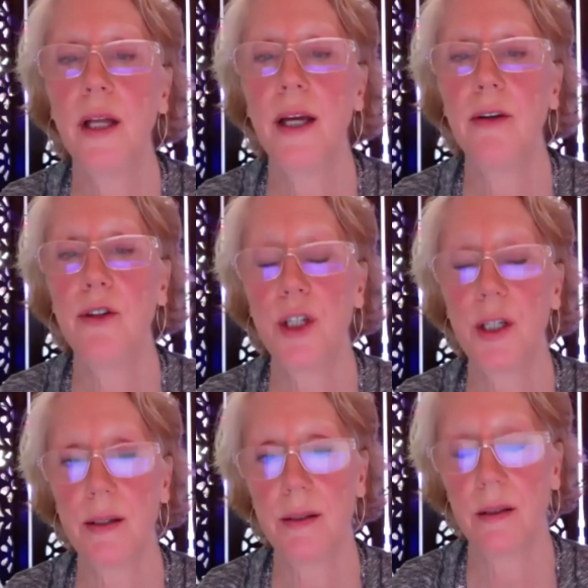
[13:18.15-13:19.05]

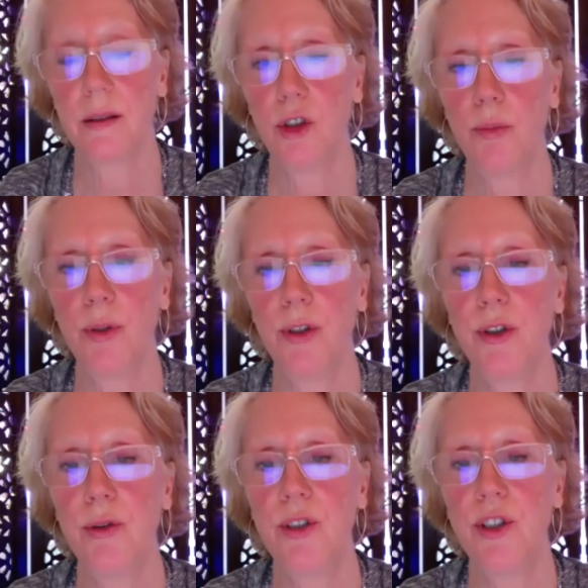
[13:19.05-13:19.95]
energies to
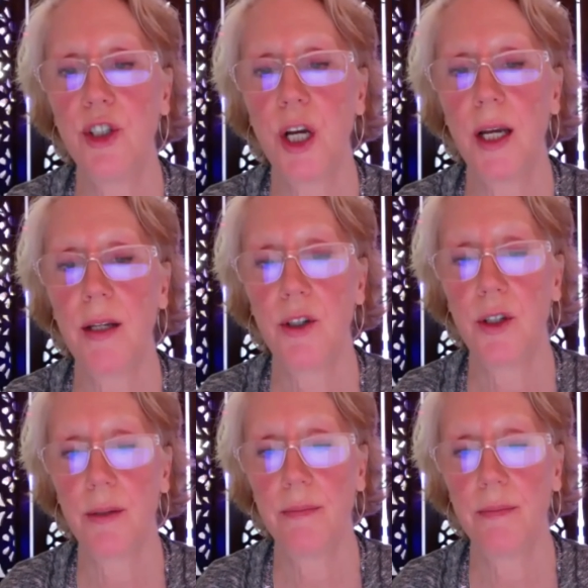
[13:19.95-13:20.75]
produce change.